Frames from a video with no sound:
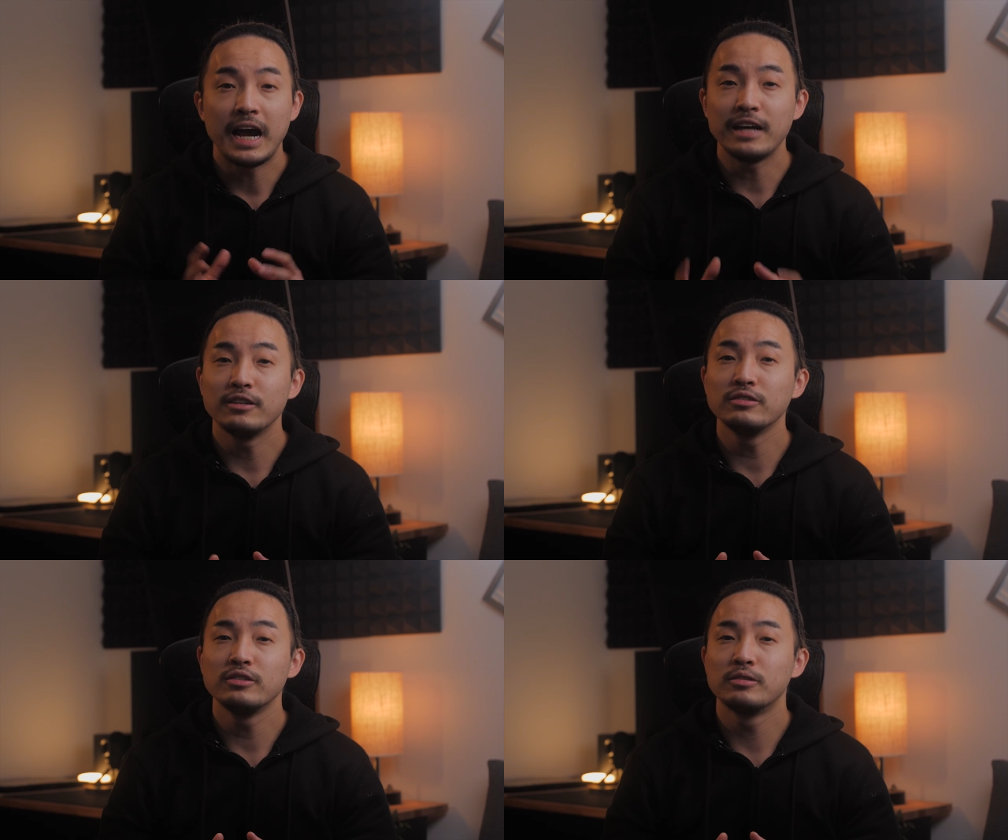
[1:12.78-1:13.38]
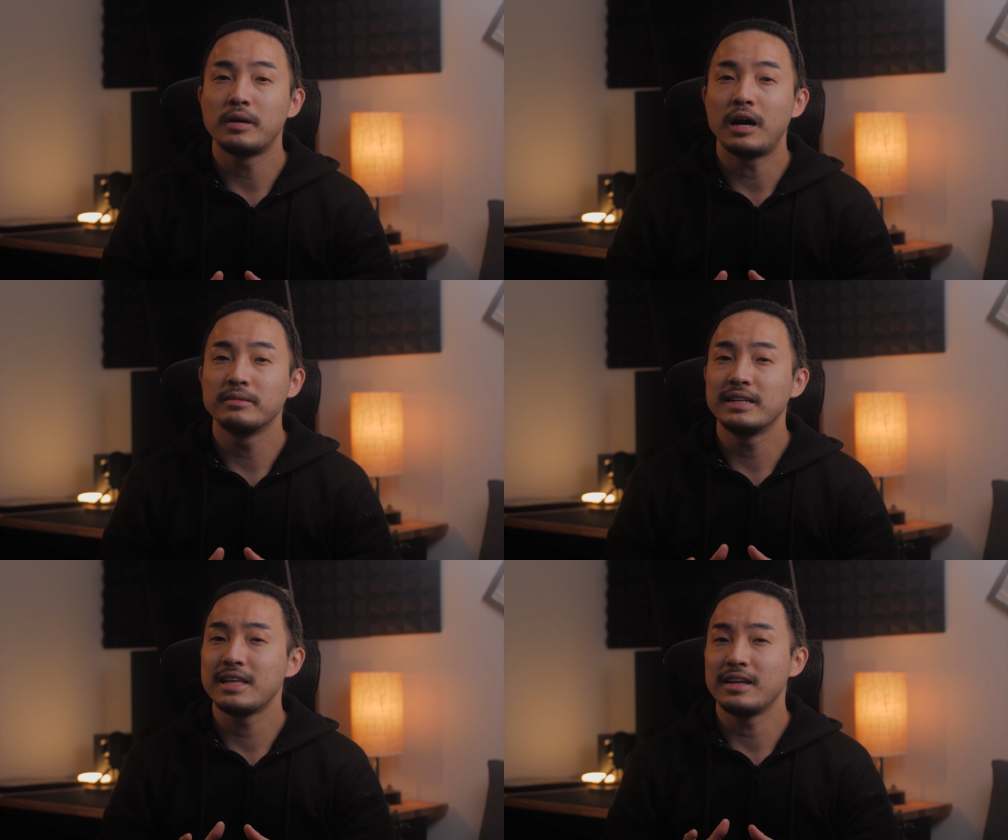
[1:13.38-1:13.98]
I know you will
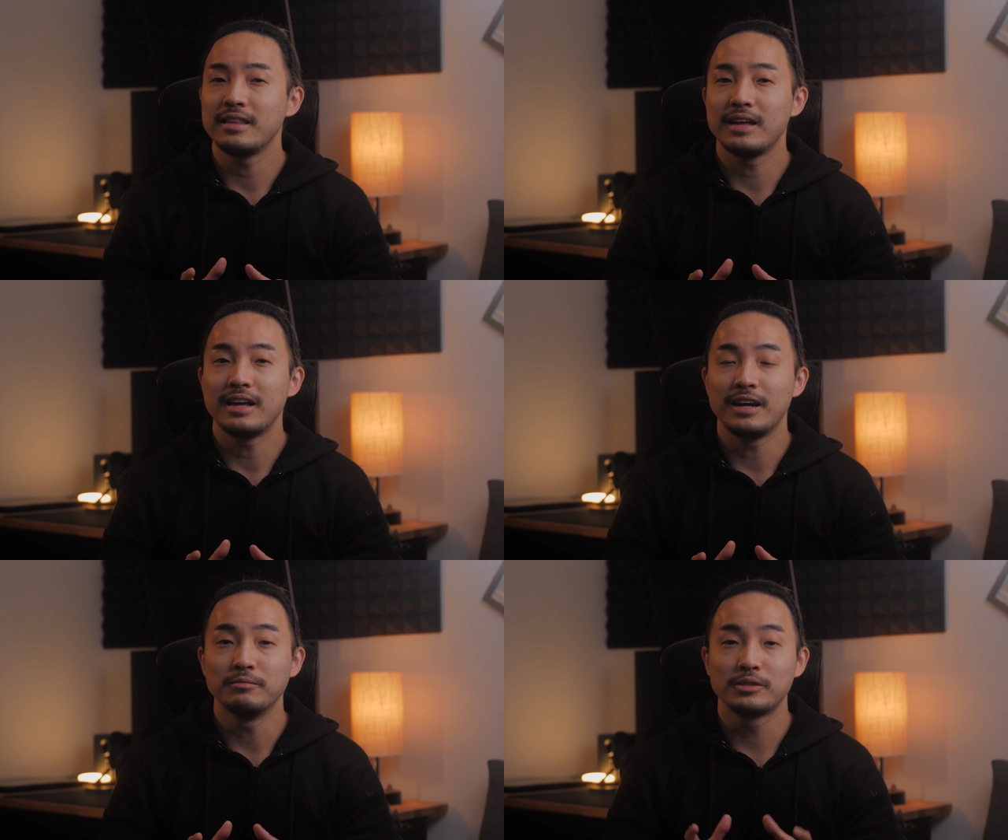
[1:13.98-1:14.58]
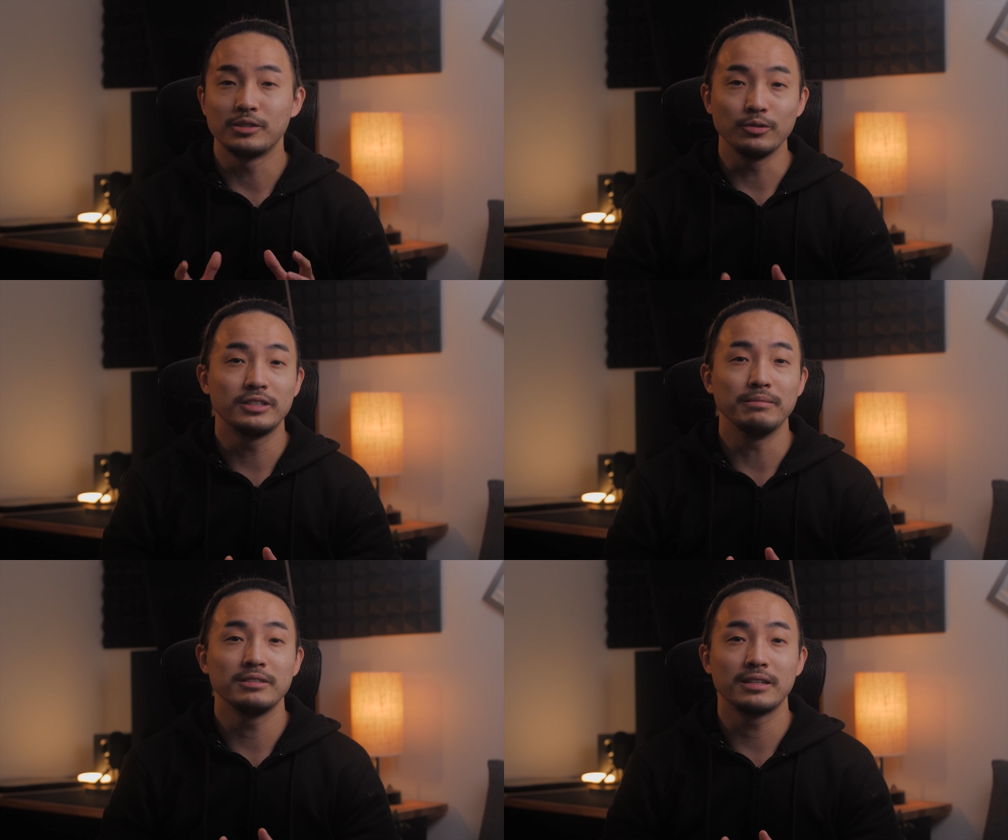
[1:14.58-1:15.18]
probably think that I'm so
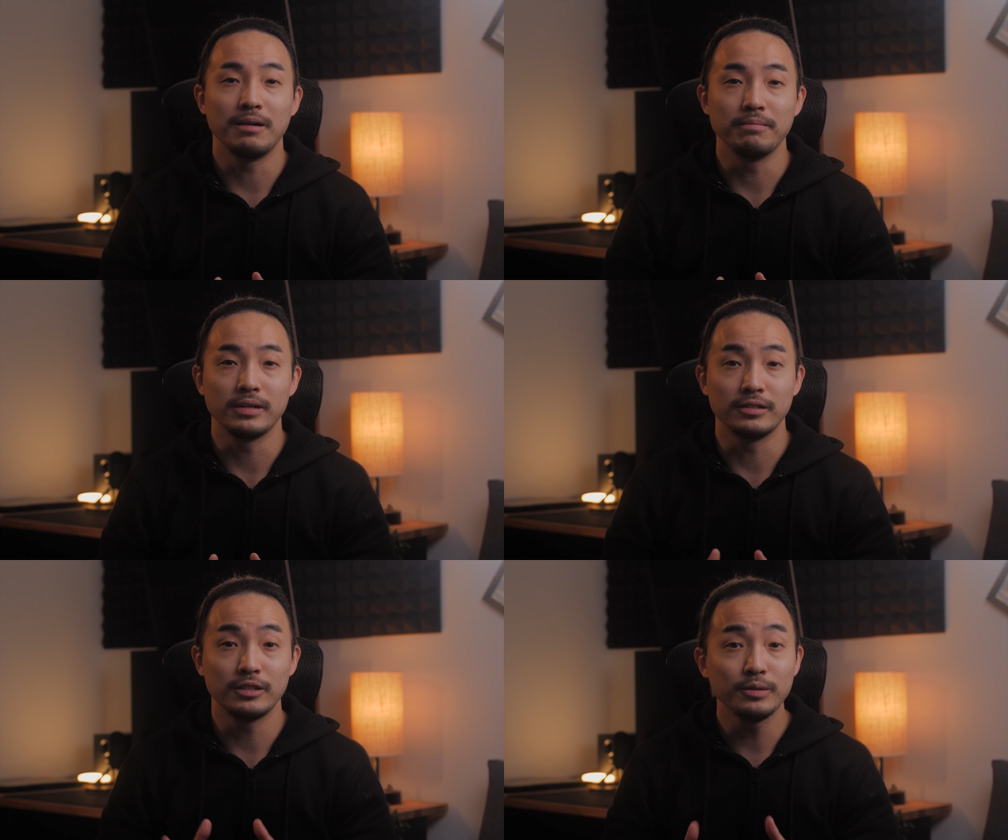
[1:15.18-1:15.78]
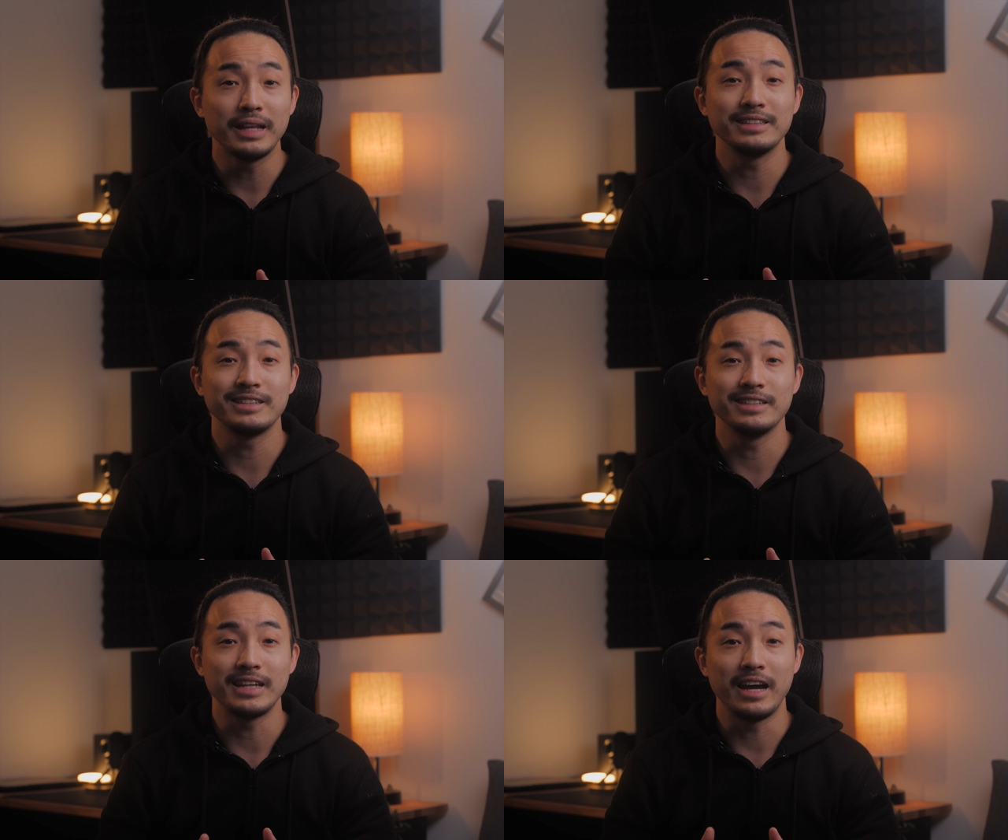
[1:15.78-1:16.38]
dumb to compare two
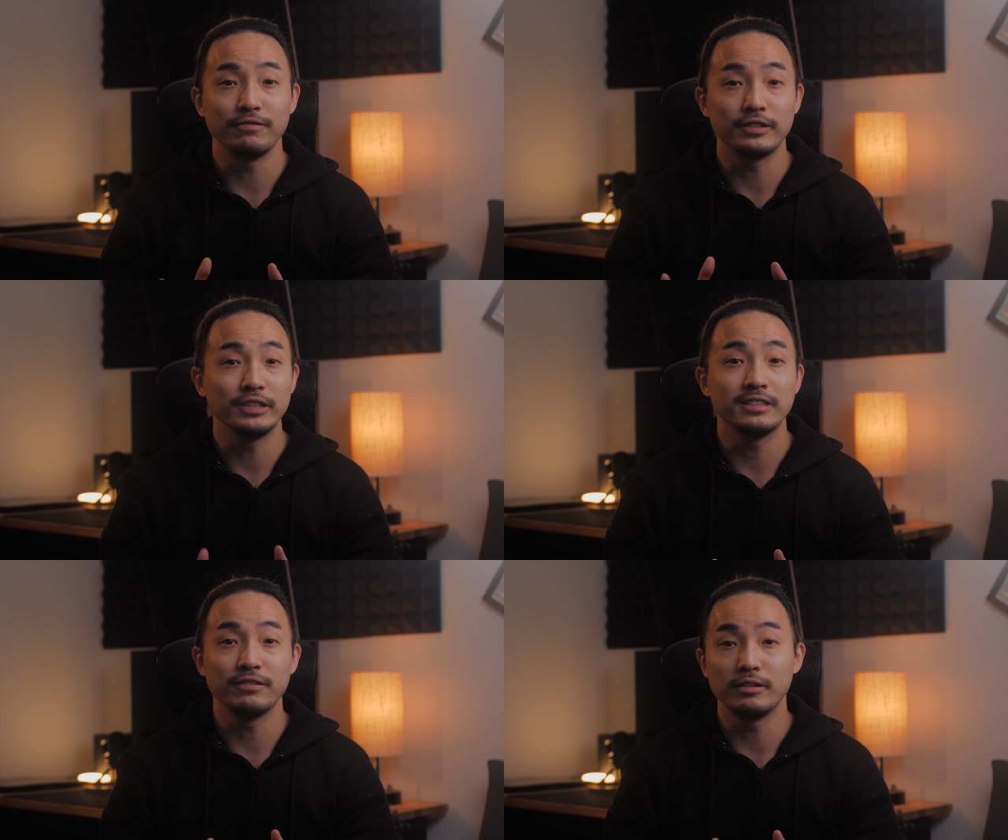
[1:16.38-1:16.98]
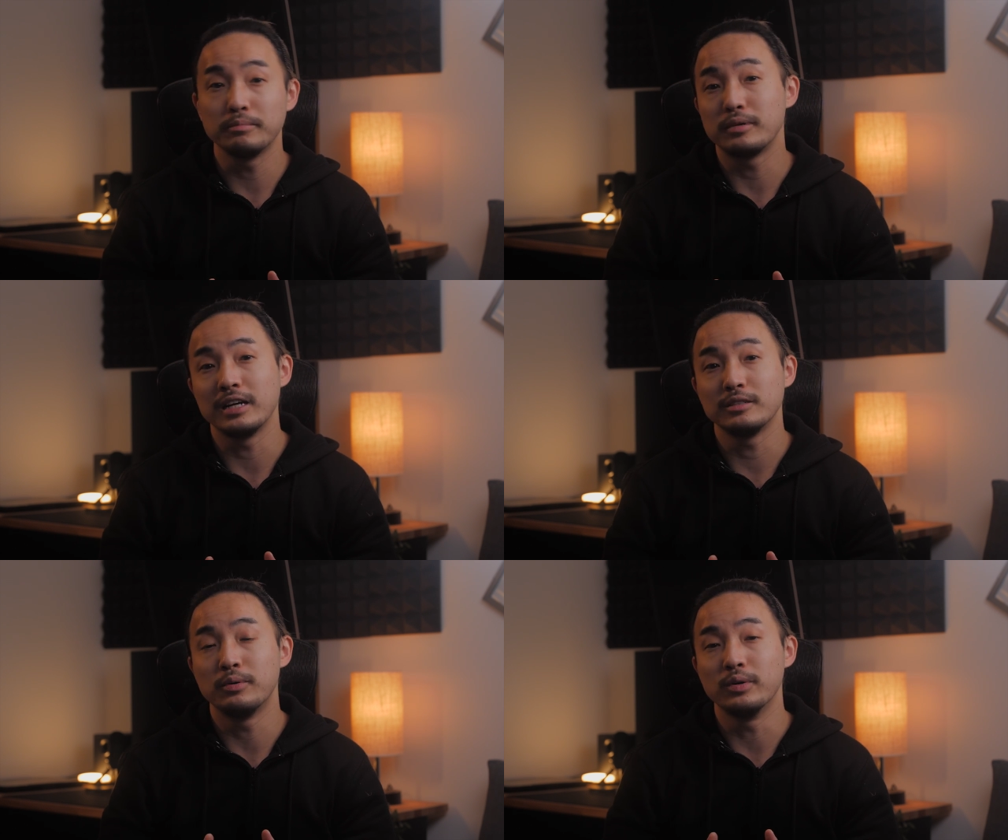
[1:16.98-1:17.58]
lenses at very different
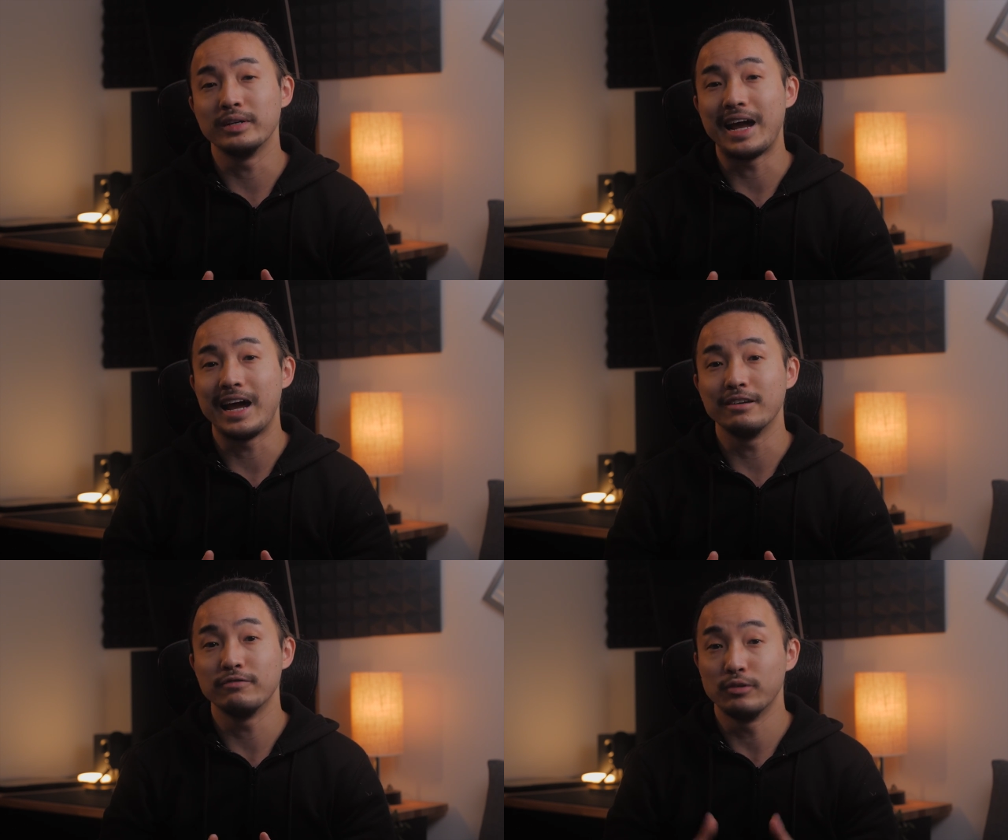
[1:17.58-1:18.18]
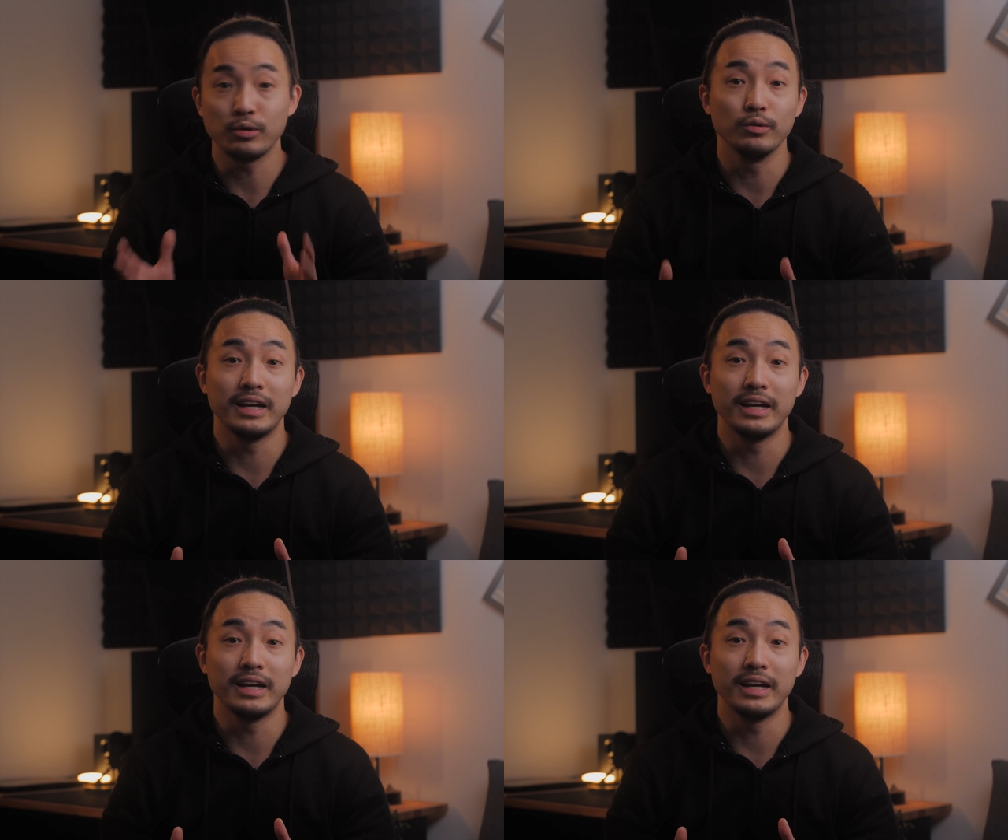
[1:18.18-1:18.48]
price point and focal